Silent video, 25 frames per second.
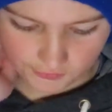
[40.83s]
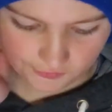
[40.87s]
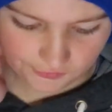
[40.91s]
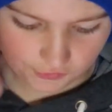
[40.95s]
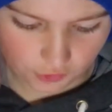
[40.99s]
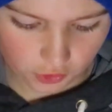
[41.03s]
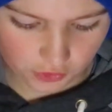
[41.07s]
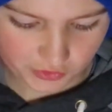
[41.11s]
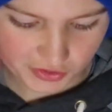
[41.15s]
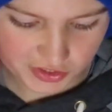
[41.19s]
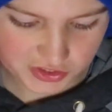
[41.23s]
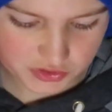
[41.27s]

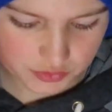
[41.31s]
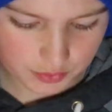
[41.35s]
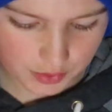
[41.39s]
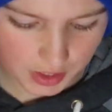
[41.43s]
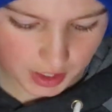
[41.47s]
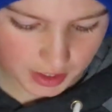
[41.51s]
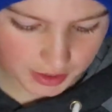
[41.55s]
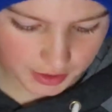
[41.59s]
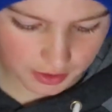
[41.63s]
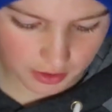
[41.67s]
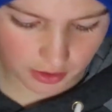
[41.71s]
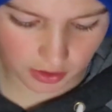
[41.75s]
For this
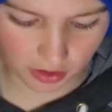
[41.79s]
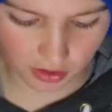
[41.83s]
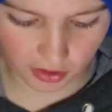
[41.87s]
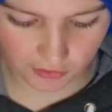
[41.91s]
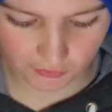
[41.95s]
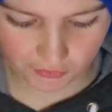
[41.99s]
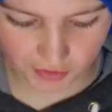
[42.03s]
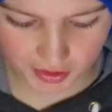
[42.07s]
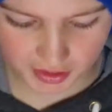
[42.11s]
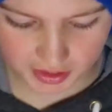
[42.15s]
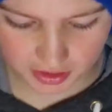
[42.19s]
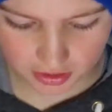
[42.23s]
one,
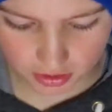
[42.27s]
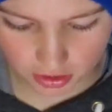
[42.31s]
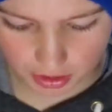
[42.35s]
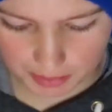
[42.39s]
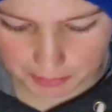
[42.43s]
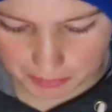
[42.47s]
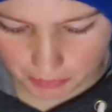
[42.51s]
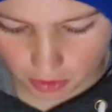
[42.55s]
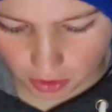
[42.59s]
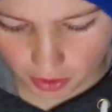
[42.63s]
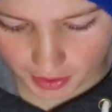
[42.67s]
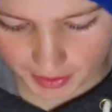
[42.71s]
I reckon I
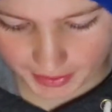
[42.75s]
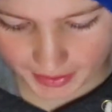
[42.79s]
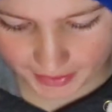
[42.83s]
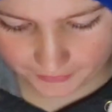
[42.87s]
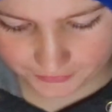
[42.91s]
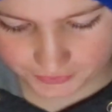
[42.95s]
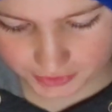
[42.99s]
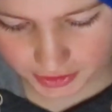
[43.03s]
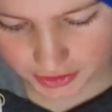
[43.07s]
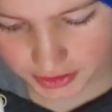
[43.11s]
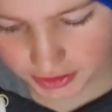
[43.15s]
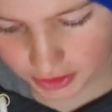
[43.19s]
might
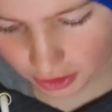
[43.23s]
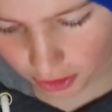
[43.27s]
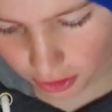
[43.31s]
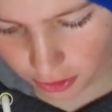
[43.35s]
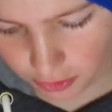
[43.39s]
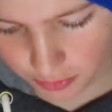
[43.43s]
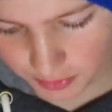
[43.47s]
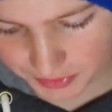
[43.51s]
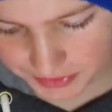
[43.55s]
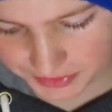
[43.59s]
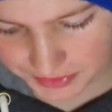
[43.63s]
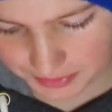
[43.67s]
have to
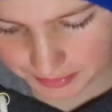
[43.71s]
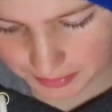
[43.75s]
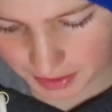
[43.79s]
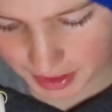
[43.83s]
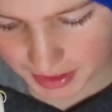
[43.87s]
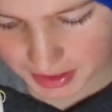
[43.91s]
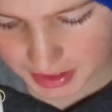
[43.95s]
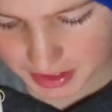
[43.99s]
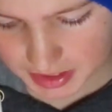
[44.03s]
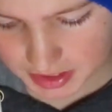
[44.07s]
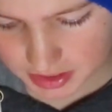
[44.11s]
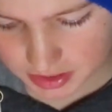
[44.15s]
go with the
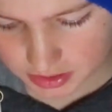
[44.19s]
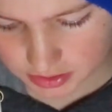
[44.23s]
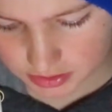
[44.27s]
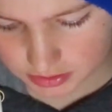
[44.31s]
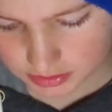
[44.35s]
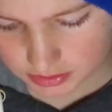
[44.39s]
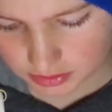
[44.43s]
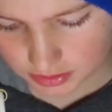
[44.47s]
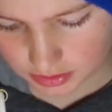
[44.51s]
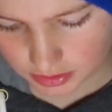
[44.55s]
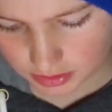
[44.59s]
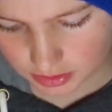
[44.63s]
money.
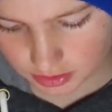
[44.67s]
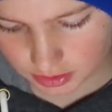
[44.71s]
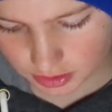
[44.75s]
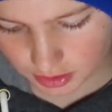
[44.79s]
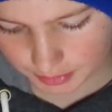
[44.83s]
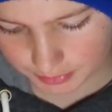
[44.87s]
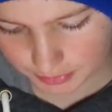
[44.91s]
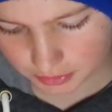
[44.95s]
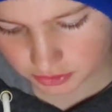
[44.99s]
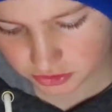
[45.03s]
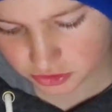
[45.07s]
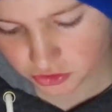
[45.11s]

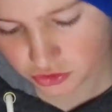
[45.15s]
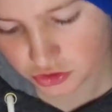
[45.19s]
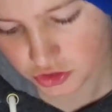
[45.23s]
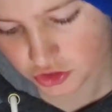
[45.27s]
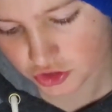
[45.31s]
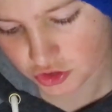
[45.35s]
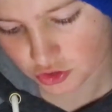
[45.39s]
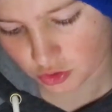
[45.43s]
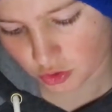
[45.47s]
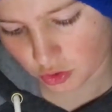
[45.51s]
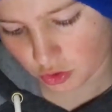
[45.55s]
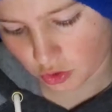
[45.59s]
I'm not too
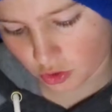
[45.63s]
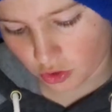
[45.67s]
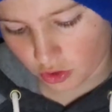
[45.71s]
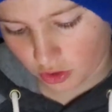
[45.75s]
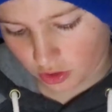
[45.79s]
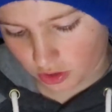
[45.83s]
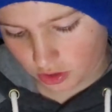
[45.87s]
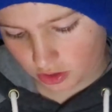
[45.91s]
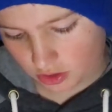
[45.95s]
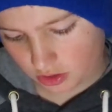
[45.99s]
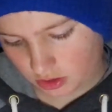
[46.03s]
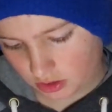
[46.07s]

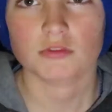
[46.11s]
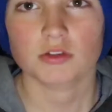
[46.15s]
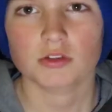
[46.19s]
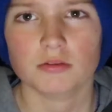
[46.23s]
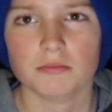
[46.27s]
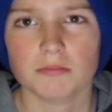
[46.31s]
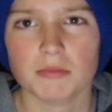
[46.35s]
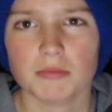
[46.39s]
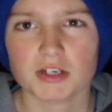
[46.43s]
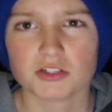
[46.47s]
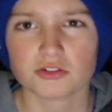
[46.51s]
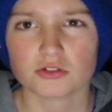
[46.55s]
sure.
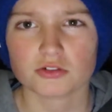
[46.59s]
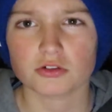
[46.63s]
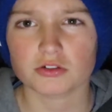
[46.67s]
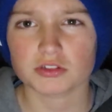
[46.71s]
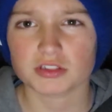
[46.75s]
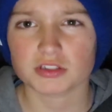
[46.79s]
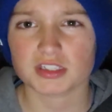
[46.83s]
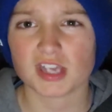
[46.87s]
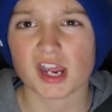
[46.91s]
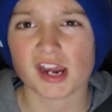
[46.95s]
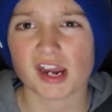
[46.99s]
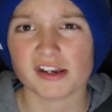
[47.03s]

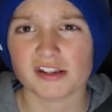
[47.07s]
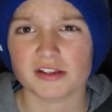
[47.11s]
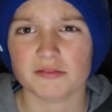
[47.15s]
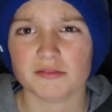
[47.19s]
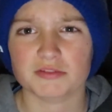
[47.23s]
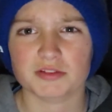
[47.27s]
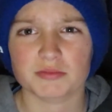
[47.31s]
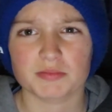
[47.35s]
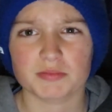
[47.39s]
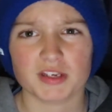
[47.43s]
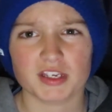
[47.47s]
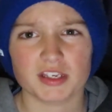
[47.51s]
Metricon
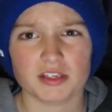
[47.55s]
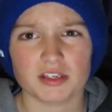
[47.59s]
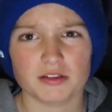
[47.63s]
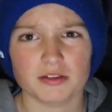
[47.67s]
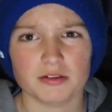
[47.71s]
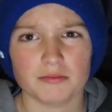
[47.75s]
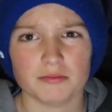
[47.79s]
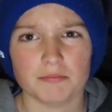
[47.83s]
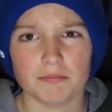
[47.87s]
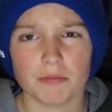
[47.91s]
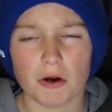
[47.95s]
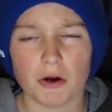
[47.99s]
Stadium's
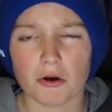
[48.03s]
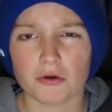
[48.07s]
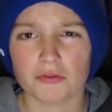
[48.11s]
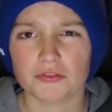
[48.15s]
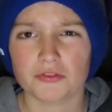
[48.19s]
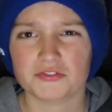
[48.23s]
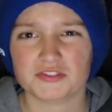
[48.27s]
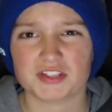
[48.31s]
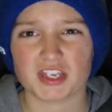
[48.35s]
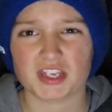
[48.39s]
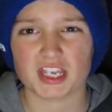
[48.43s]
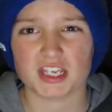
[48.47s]
been
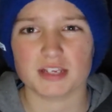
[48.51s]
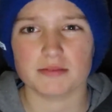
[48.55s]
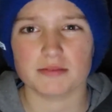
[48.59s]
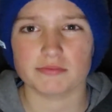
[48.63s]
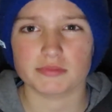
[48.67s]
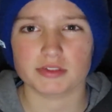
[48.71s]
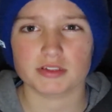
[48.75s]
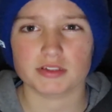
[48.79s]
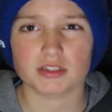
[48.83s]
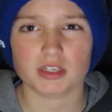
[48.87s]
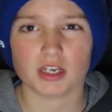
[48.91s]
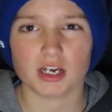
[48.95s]
both
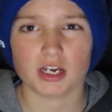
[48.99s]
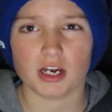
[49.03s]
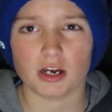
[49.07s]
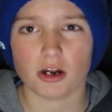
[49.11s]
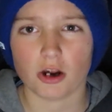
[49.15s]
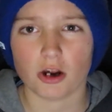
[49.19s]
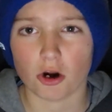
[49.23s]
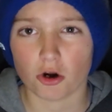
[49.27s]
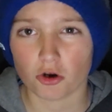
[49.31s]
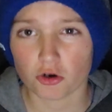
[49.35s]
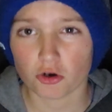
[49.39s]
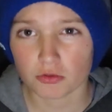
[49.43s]
teams'
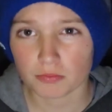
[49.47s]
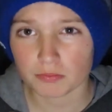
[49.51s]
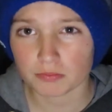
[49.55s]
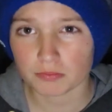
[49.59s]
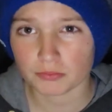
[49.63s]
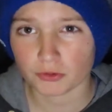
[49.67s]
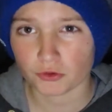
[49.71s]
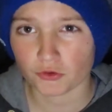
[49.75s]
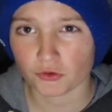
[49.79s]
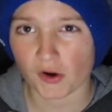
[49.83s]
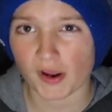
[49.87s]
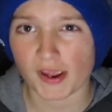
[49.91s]

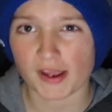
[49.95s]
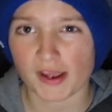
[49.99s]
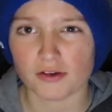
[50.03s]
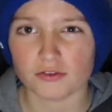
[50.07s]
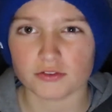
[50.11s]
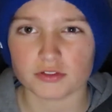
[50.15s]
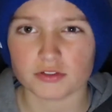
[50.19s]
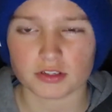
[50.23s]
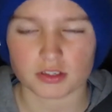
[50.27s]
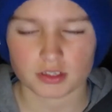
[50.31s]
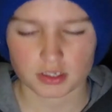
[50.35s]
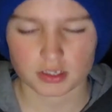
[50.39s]
home
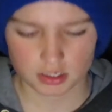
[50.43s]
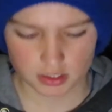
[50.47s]
ground